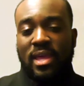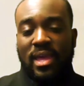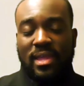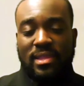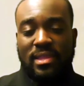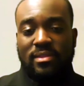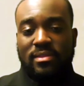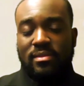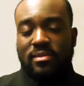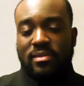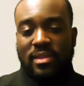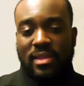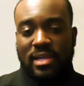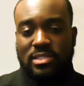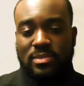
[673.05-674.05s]
and then the
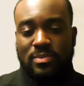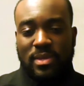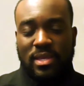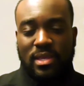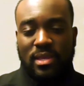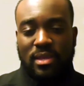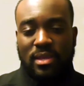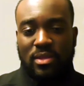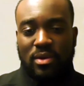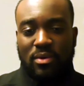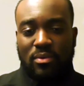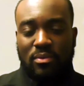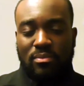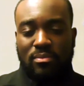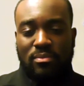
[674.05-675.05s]
next week,
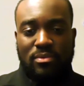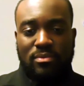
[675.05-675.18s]
you